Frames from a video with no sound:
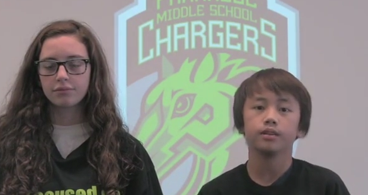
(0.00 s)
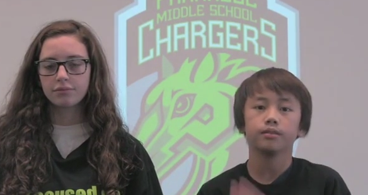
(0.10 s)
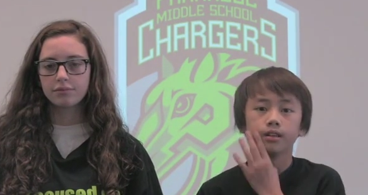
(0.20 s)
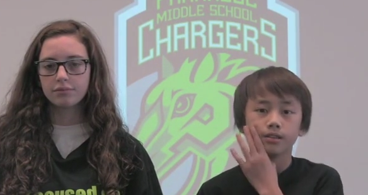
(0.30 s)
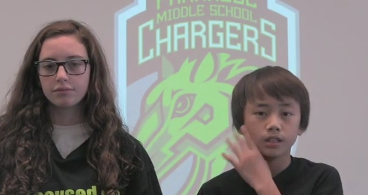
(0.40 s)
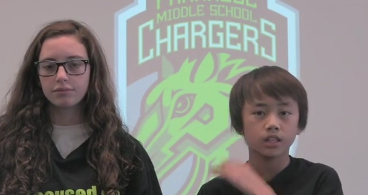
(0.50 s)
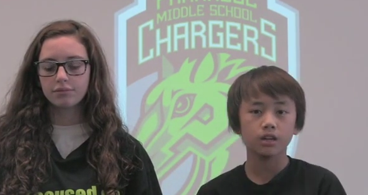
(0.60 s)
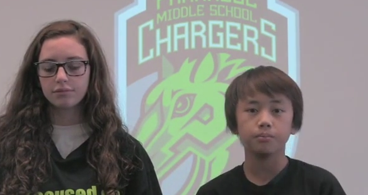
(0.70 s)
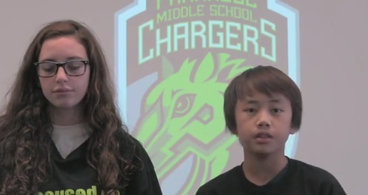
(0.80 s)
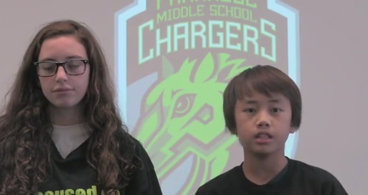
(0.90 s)
Speaker 1: that
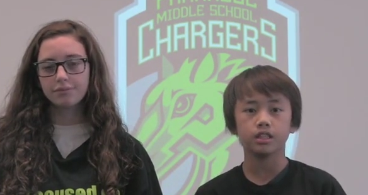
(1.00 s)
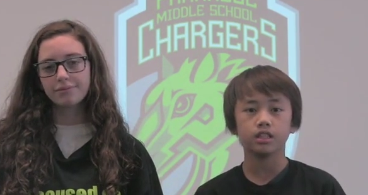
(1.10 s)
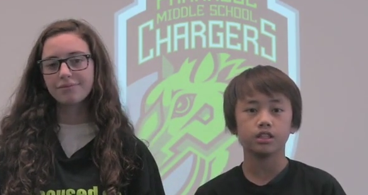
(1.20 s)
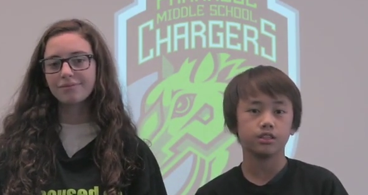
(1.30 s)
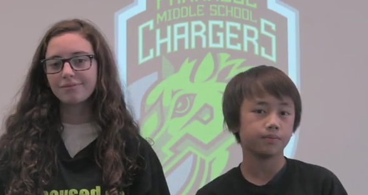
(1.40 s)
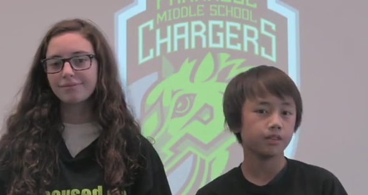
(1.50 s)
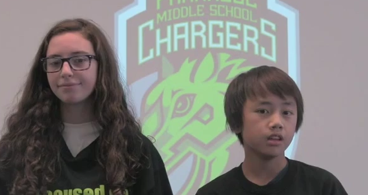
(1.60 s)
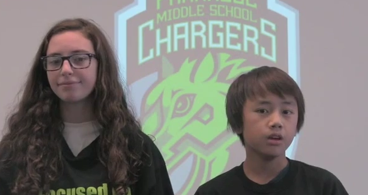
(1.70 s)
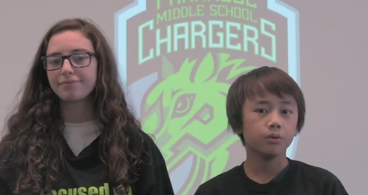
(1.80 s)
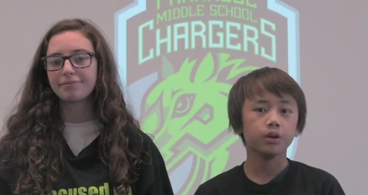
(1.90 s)
Sun meets this year.
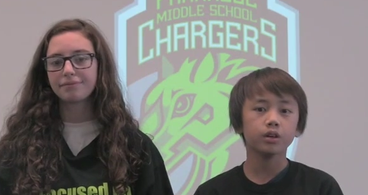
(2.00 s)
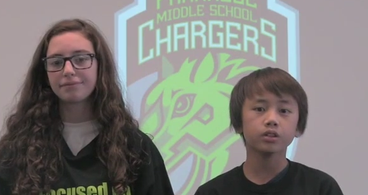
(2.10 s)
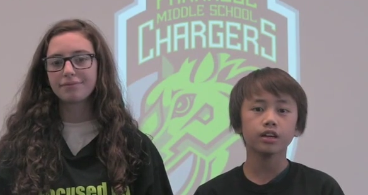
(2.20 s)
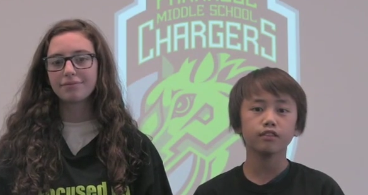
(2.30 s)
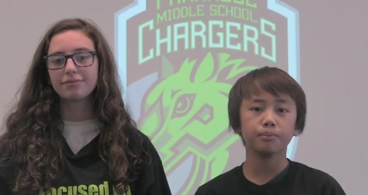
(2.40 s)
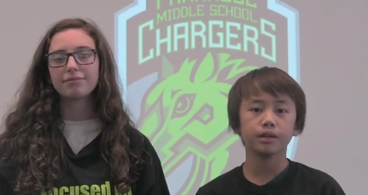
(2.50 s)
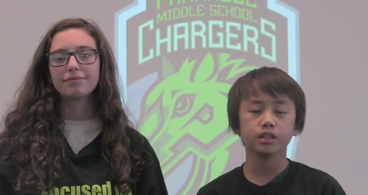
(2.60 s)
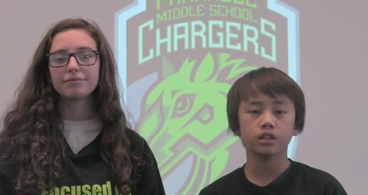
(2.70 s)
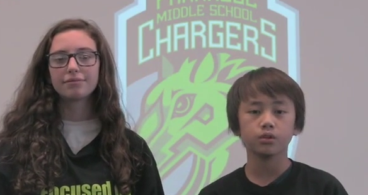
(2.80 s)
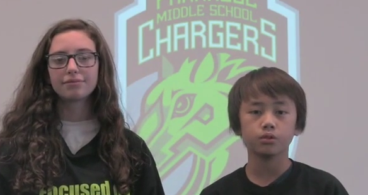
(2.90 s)
We also have a
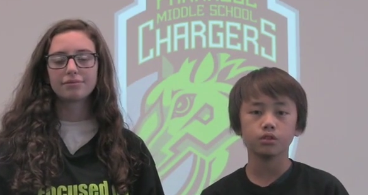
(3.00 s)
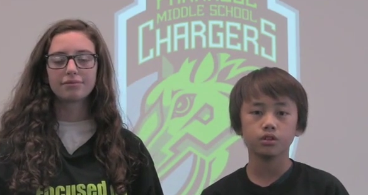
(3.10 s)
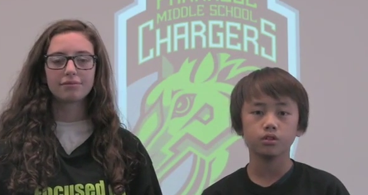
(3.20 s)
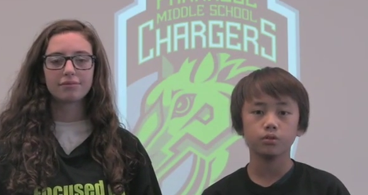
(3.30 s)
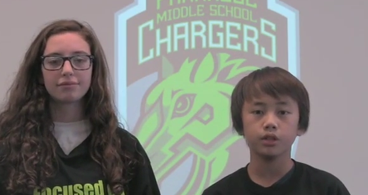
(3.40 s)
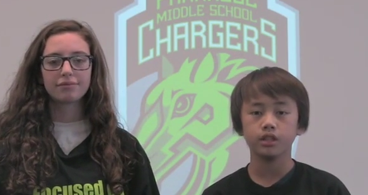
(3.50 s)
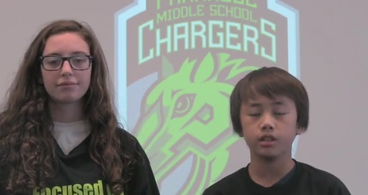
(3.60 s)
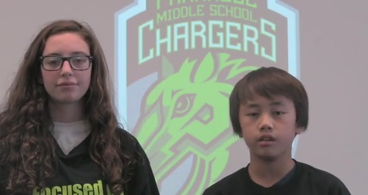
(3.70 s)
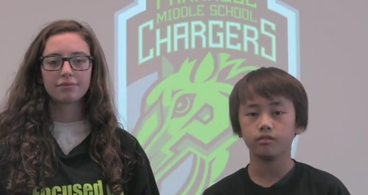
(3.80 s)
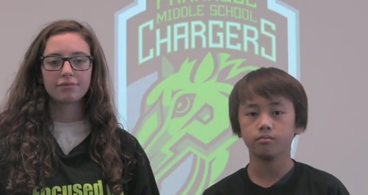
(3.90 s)
bus on
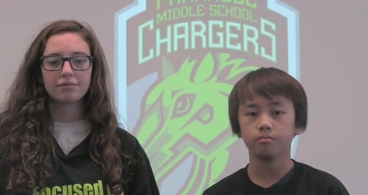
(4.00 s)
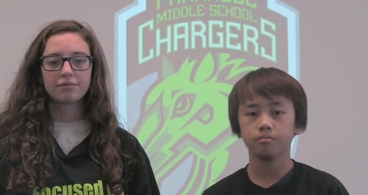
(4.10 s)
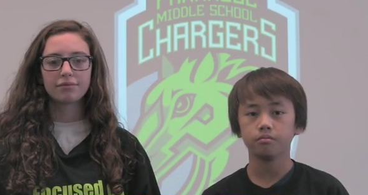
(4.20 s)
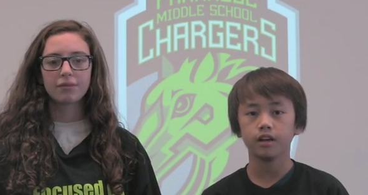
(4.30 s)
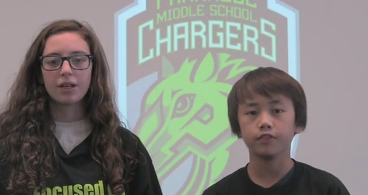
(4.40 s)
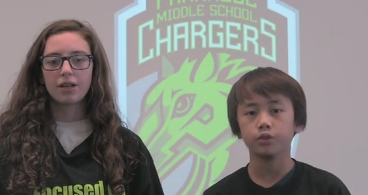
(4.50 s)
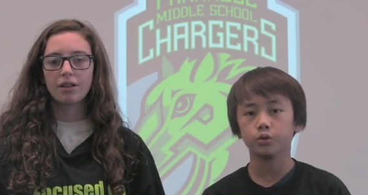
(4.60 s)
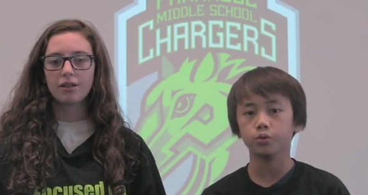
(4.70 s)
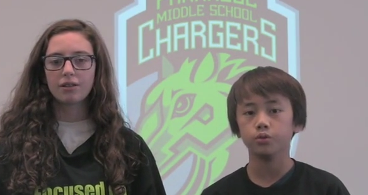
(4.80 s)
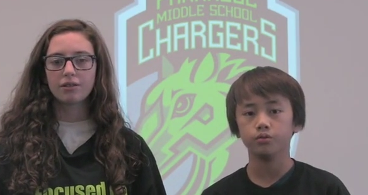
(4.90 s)
Wednesday after
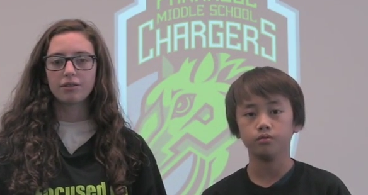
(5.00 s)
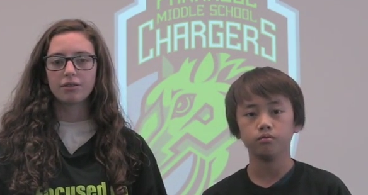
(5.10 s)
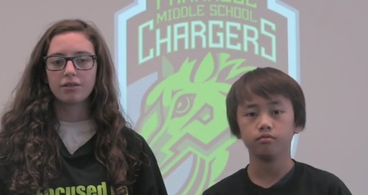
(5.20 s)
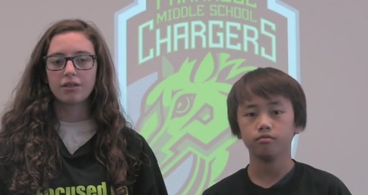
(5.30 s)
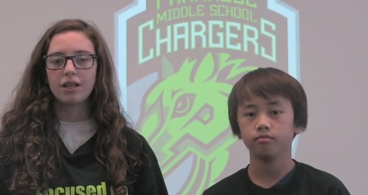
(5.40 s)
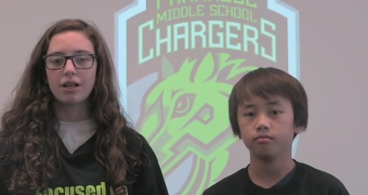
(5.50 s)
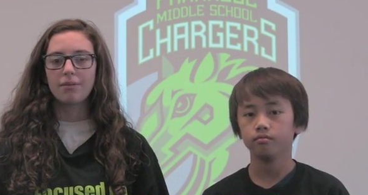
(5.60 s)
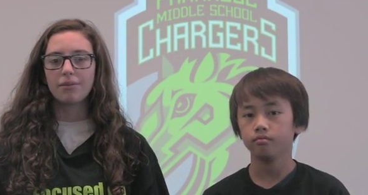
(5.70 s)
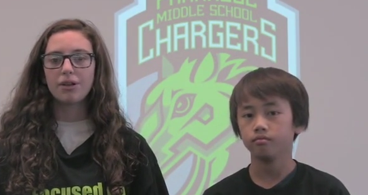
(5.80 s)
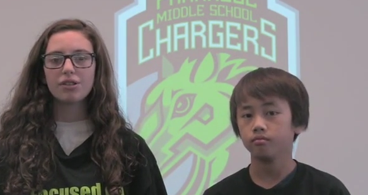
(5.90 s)
school.
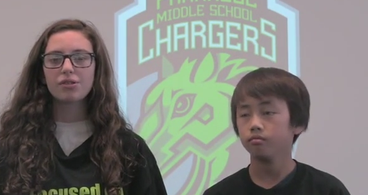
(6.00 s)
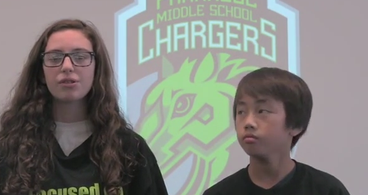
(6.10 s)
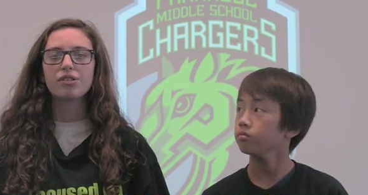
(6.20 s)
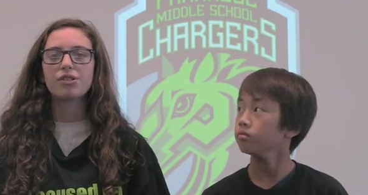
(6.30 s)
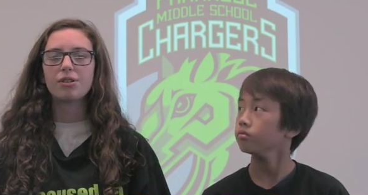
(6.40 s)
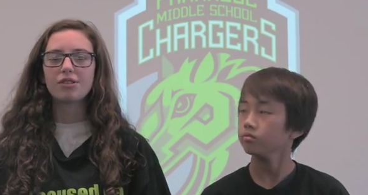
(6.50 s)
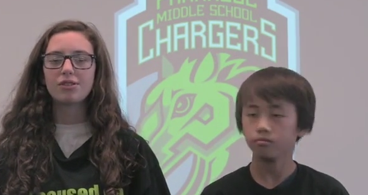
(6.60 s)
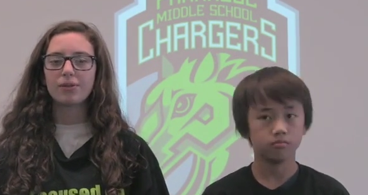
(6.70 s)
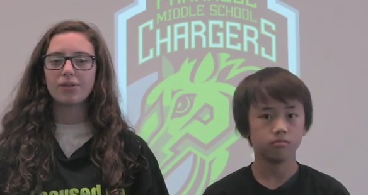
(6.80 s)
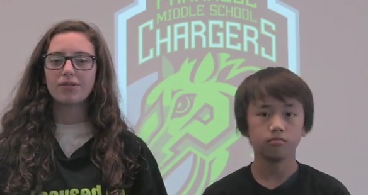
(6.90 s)
Speaker 2: Middle school
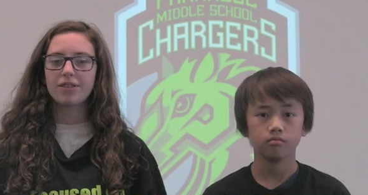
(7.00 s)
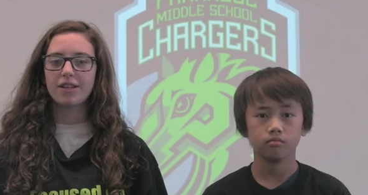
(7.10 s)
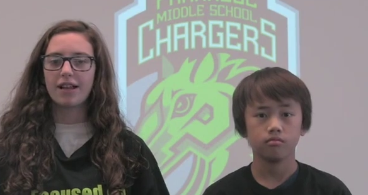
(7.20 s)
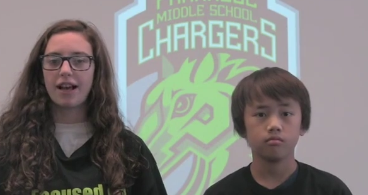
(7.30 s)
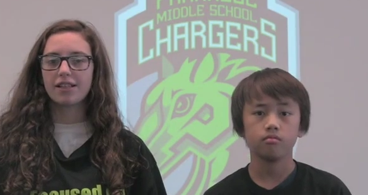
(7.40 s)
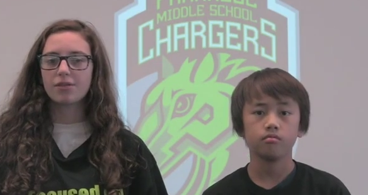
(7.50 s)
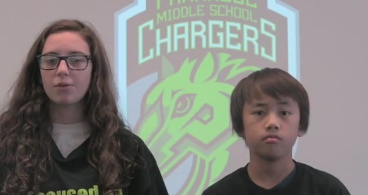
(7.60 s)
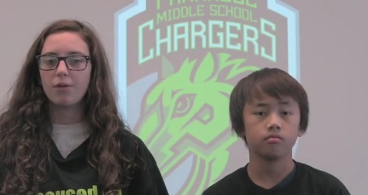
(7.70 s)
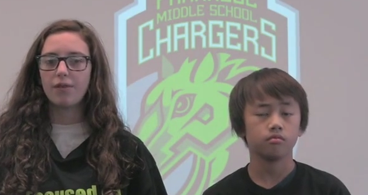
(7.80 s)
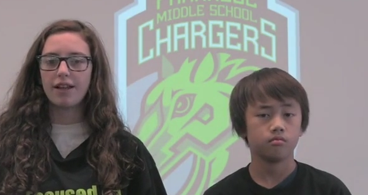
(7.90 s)
students who want to attend a high
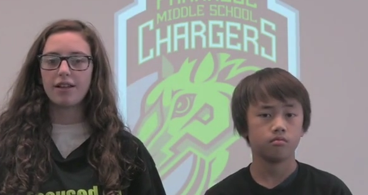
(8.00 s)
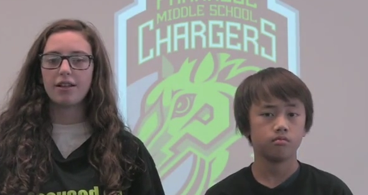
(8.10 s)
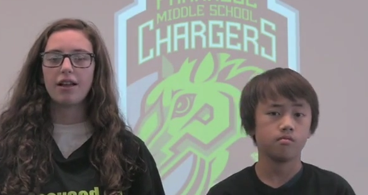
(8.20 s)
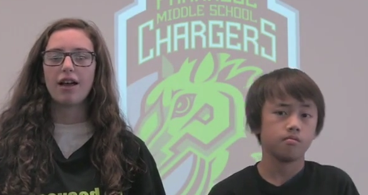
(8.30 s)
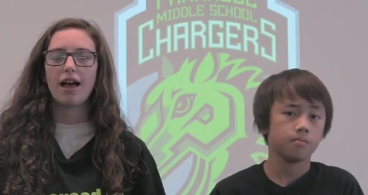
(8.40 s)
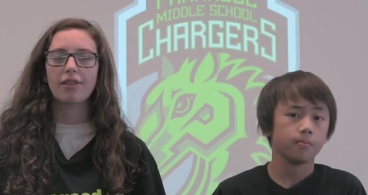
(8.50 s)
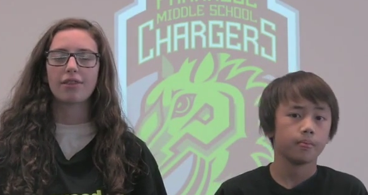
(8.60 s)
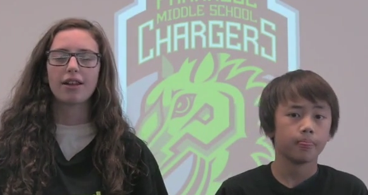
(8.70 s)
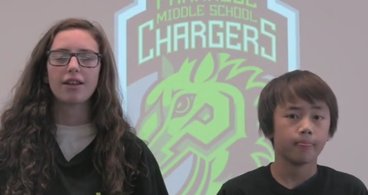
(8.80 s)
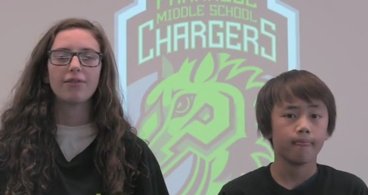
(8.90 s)
school event,
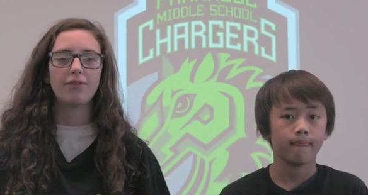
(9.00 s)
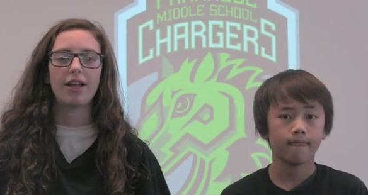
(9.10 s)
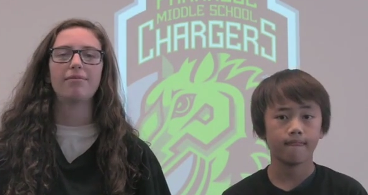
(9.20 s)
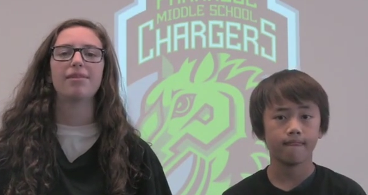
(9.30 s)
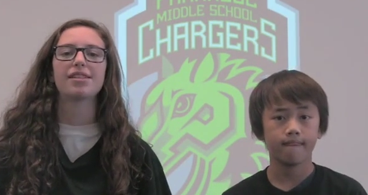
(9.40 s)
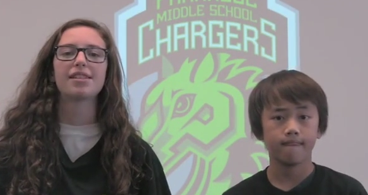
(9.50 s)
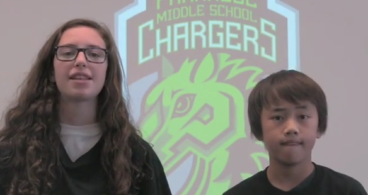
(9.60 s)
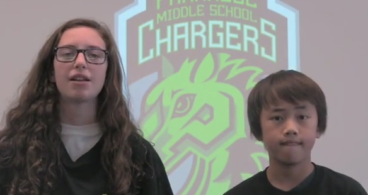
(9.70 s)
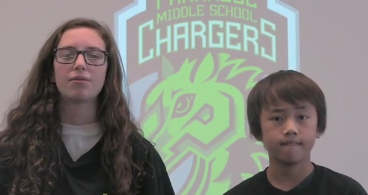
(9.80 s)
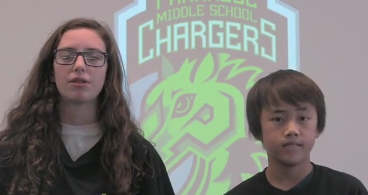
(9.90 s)
athletic event must
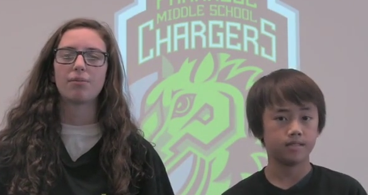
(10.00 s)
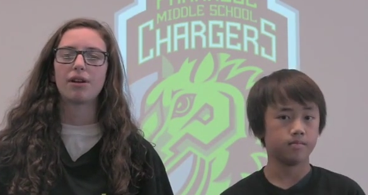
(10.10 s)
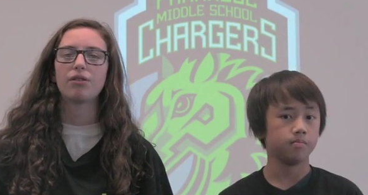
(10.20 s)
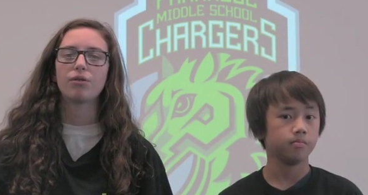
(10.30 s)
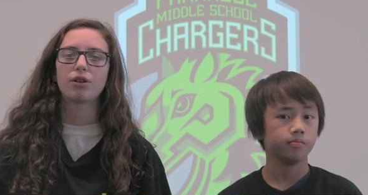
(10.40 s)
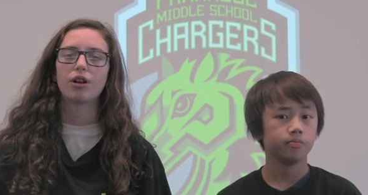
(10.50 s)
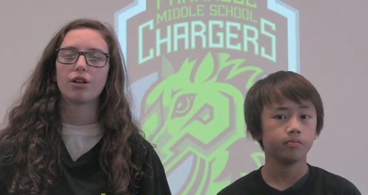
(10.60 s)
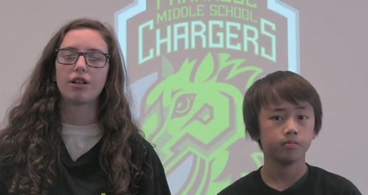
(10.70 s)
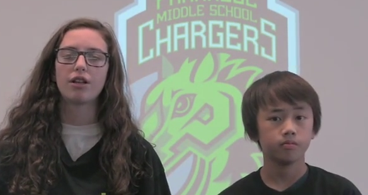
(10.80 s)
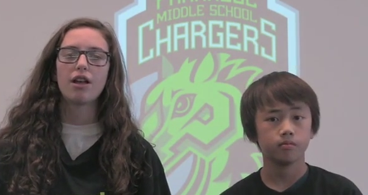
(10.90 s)
attend with a parent or
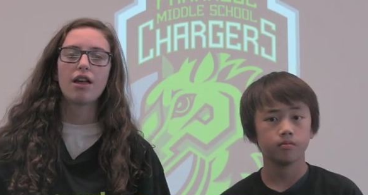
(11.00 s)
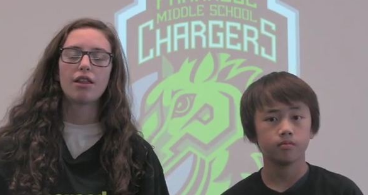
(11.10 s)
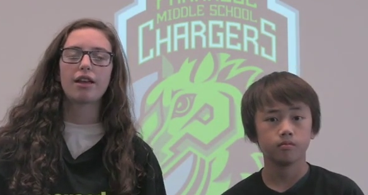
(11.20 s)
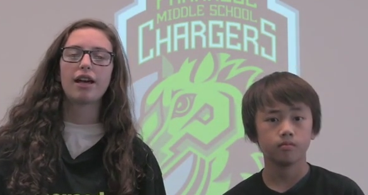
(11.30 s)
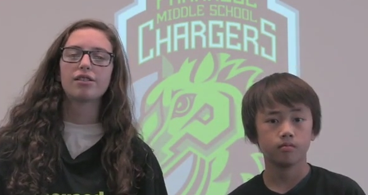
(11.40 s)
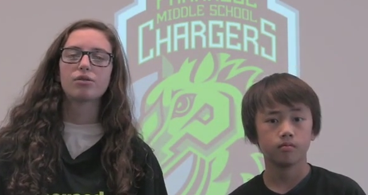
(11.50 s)
guardian. The high